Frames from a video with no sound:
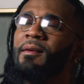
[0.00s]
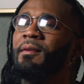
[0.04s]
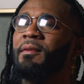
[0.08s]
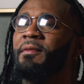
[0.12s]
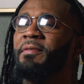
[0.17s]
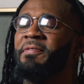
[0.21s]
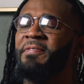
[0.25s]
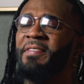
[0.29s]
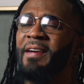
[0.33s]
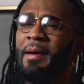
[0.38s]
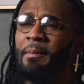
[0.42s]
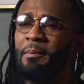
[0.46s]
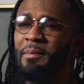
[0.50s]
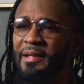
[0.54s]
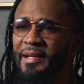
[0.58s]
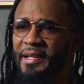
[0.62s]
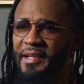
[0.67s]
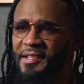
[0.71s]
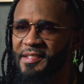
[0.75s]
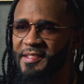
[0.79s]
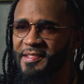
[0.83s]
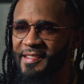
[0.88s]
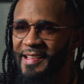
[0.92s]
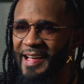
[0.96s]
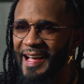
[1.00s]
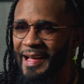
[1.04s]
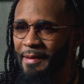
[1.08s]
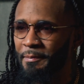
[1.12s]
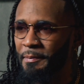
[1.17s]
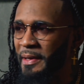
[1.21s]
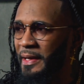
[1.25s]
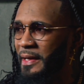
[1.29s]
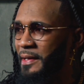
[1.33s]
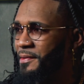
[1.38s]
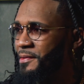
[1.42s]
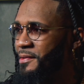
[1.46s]
Family
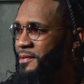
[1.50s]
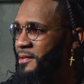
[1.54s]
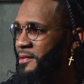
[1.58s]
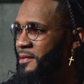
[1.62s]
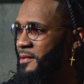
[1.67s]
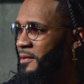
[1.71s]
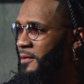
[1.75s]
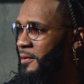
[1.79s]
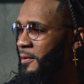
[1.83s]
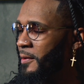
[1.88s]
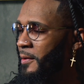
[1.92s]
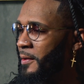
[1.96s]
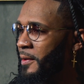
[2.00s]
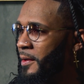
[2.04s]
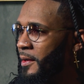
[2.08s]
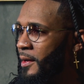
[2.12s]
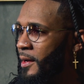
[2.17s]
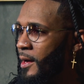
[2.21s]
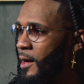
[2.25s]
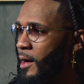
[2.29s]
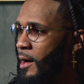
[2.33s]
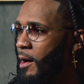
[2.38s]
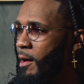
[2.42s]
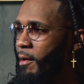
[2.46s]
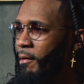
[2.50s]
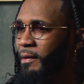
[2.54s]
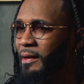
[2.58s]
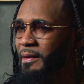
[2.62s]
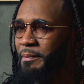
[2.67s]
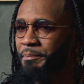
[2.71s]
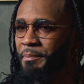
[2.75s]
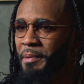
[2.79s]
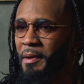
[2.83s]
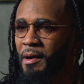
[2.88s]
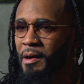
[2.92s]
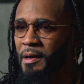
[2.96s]
assignments are a
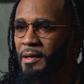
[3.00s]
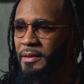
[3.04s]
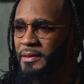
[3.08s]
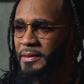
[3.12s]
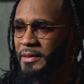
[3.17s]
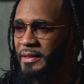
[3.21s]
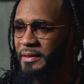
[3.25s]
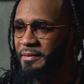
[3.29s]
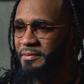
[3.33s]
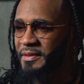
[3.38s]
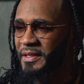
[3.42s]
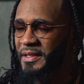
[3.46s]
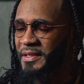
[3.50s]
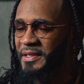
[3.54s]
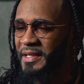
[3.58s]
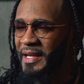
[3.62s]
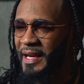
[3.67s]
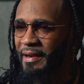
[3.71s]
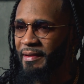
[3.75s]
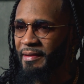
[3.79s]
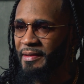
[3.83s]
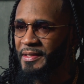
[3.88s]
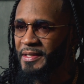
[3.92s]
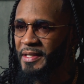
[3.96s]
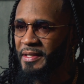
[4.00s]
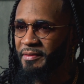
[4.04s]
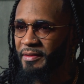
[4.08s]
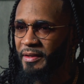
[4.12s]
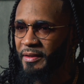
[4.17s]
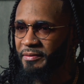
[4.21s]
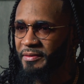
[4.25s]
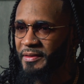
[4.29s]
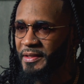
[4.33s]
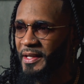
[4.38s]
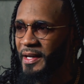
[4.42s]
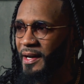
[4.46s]
part of the narrative
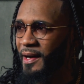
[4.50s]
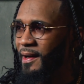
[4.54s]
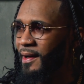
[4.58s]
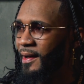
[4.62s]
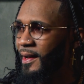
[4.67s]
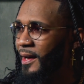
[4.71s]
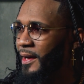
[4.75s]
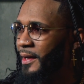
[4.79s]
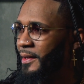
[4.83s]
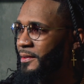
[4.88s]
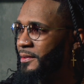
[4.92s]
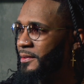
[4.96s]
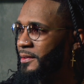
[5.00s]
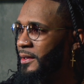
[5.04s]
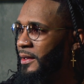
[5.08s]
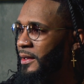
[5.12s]
of God